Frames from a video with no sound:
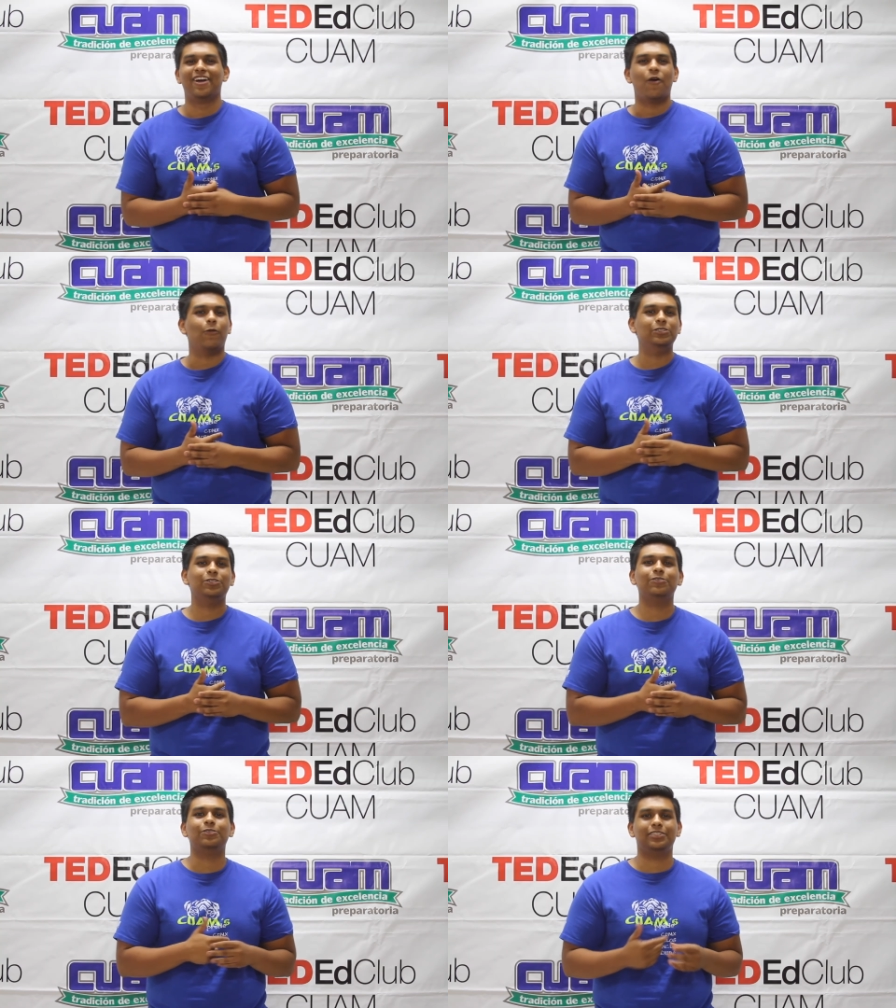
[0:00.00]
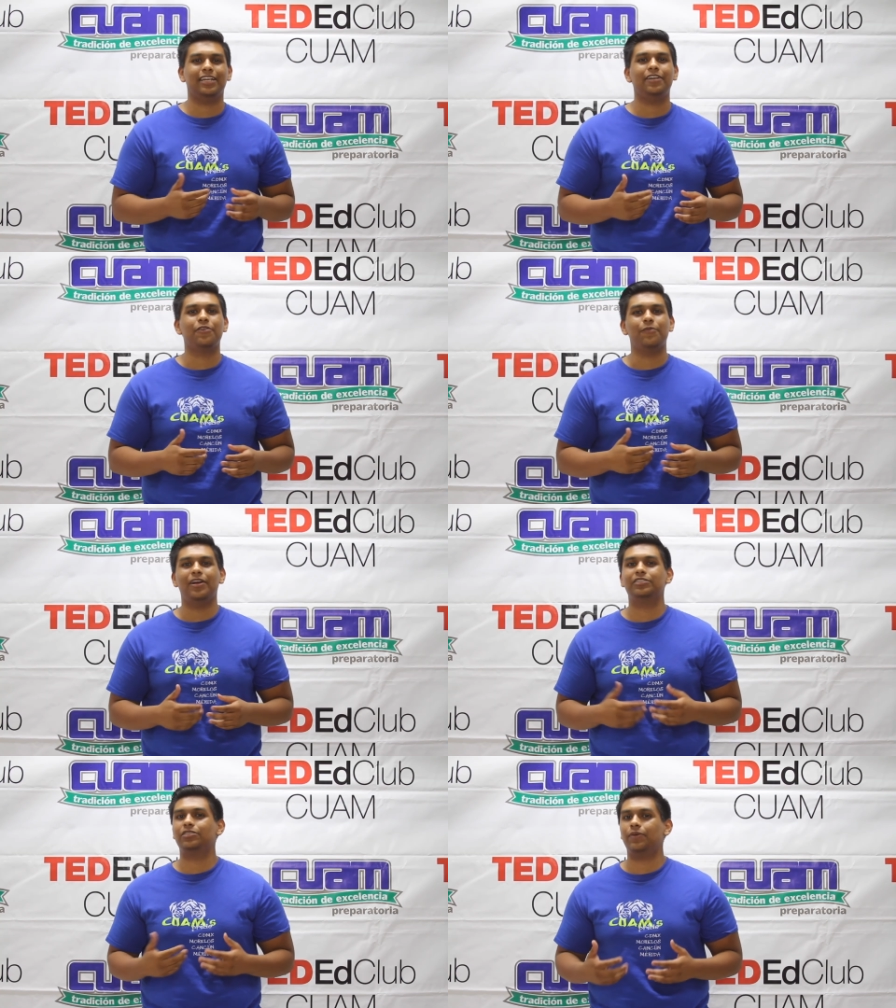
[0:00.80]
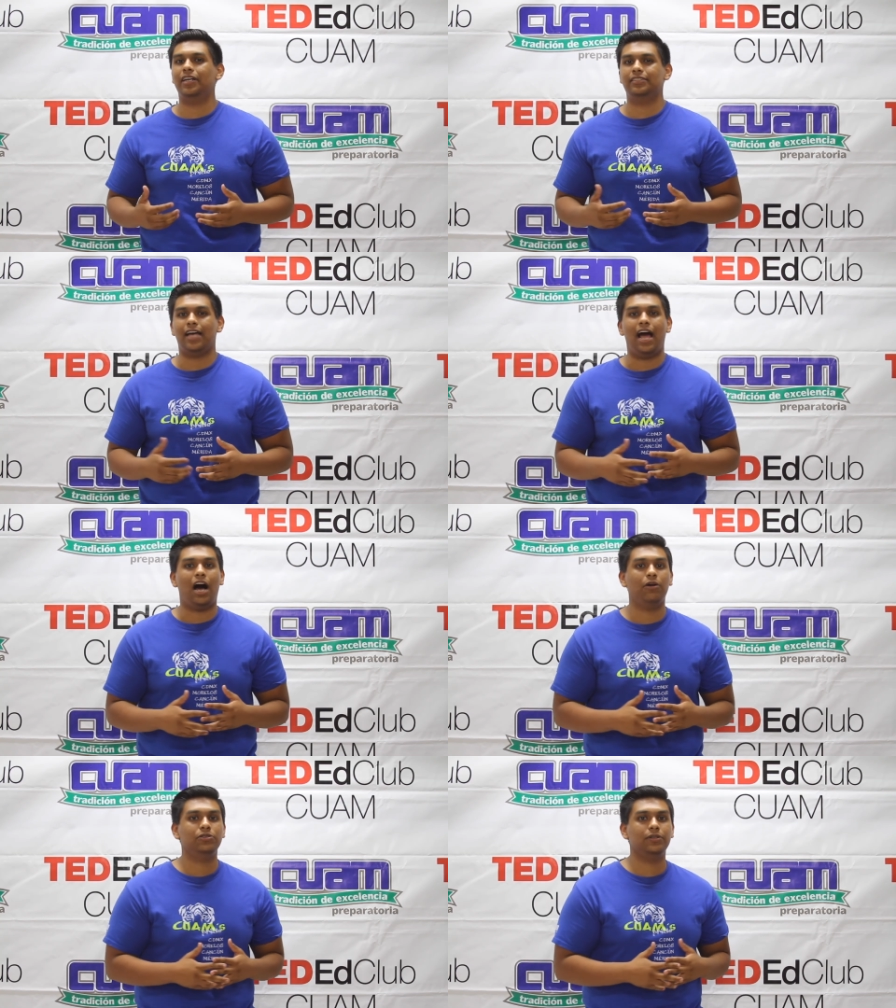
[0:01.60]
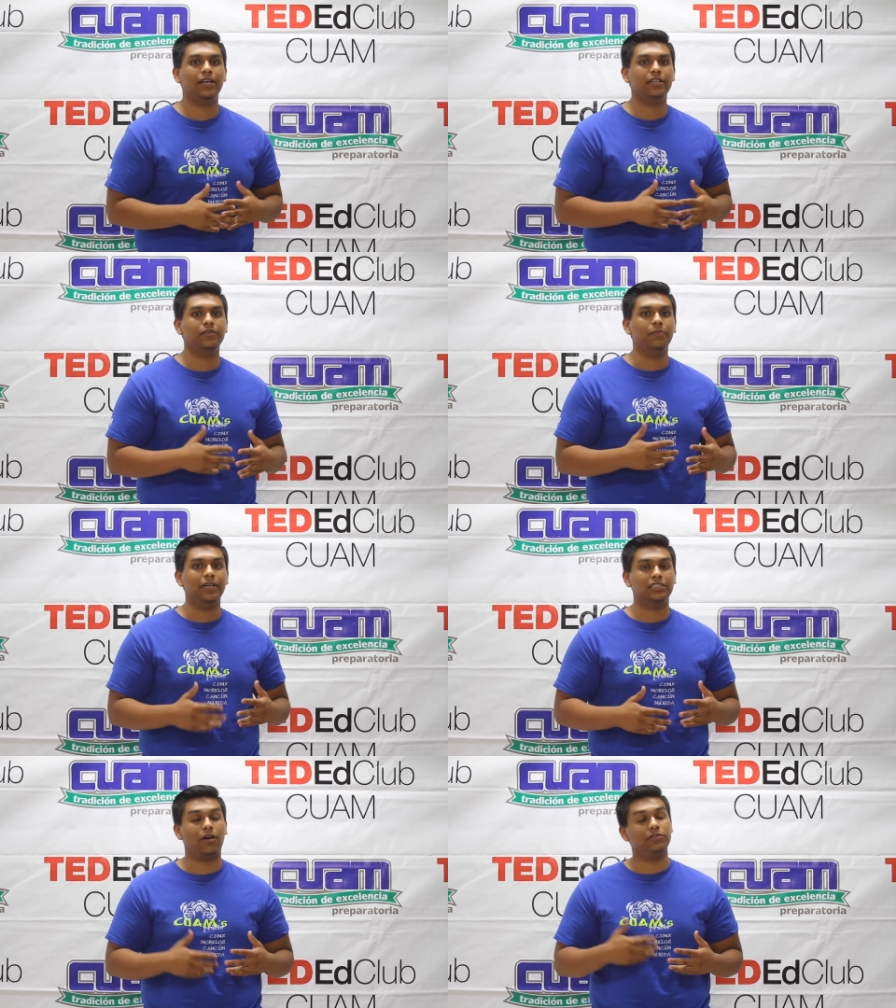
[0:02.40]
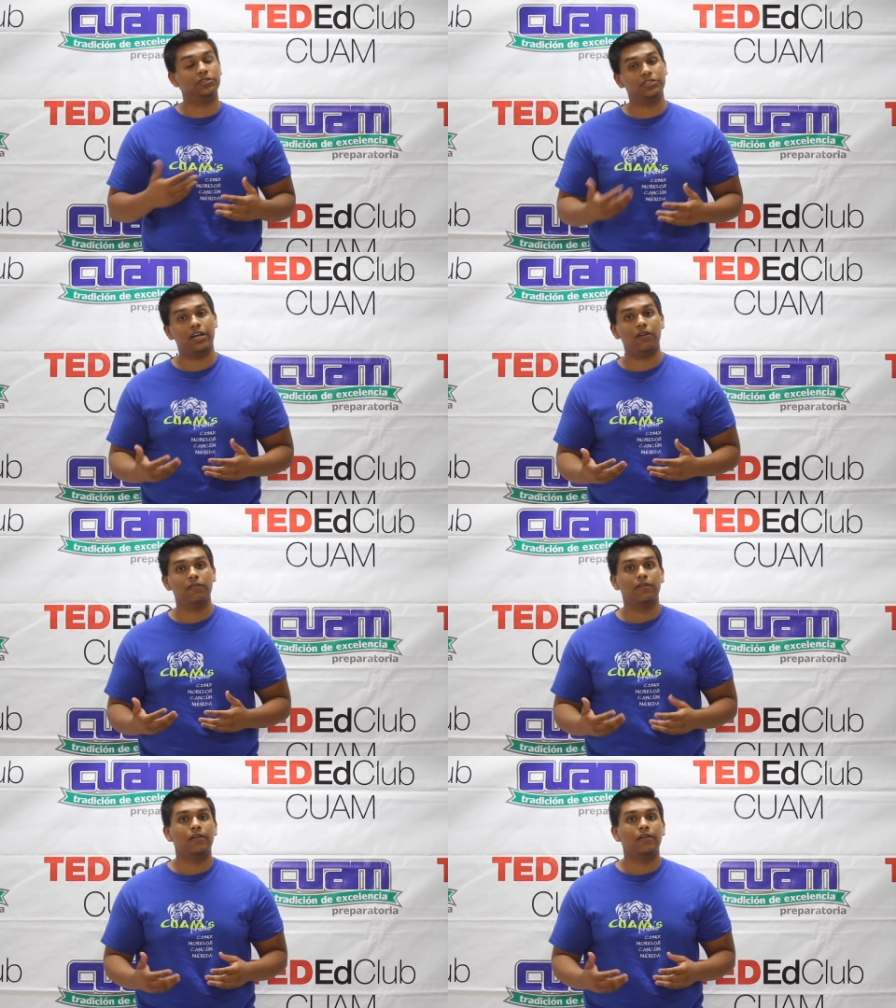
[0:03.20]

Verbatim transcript: Once you understand your main strengths and how to get the best out yourself,